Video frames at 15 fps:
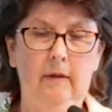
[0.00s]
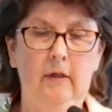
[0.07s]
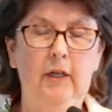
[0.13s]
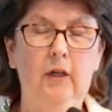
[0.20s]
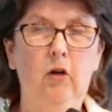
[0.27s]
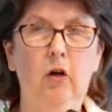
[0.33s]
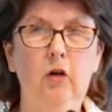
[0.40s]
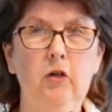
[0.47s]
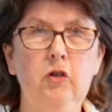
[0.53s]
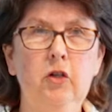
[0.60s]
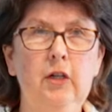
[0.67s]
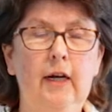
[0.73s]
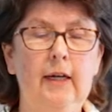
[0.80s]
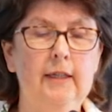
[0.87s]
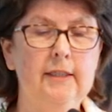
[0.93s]
In
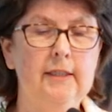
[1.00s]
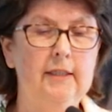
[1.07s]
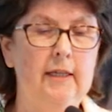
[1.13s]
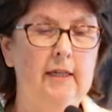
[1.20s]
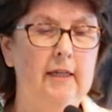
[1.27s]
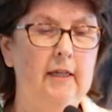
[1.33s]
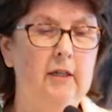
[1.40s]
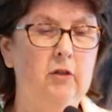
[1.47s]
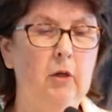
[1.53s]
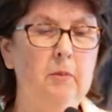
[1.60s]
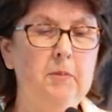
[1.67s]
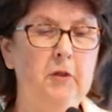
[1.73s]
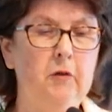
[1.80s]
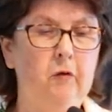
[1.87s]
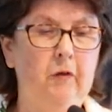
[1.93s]
contrast, the
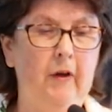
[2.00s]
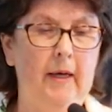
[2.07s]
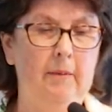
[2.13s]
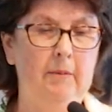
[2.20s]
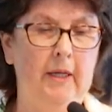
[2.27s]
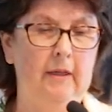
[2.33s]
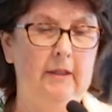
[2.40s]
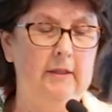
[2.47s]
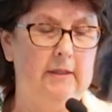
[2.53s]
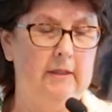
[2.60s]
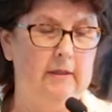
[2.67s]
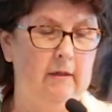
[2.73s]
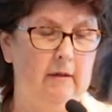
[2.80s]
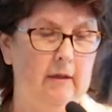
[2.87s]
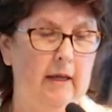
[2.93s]
adoptive
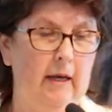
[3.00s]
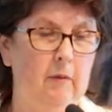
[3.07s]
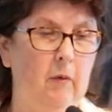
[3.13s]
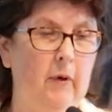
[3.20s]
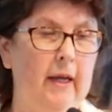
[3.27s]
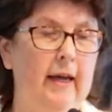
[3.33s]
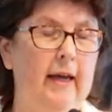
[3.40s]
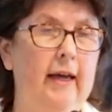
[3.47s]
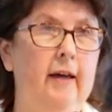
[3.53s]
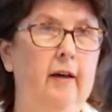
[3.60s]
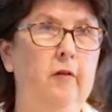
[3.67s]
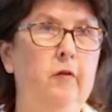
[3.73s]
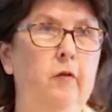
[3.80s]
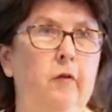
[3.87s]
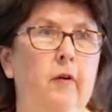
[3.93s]
families that we
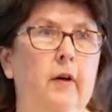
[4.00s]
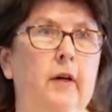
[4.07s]
have